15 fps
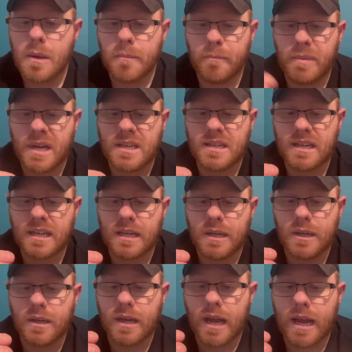
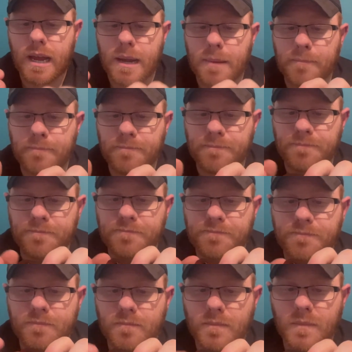Basically, um,
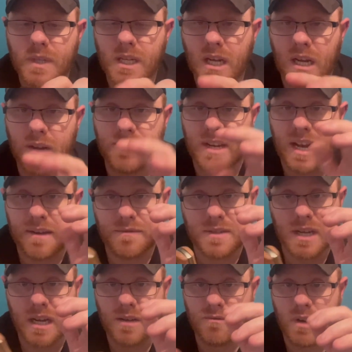you can have it left
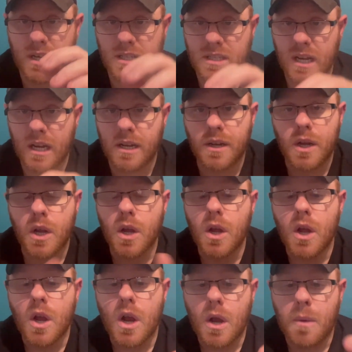side, right side.
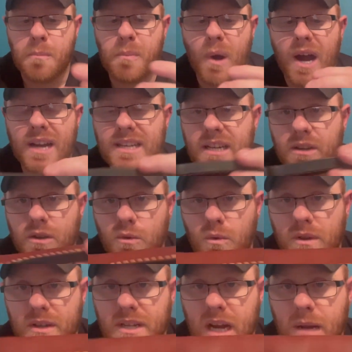But I didn't know
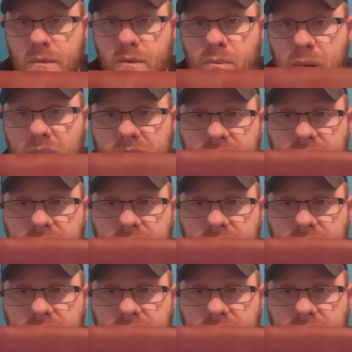at the time of buying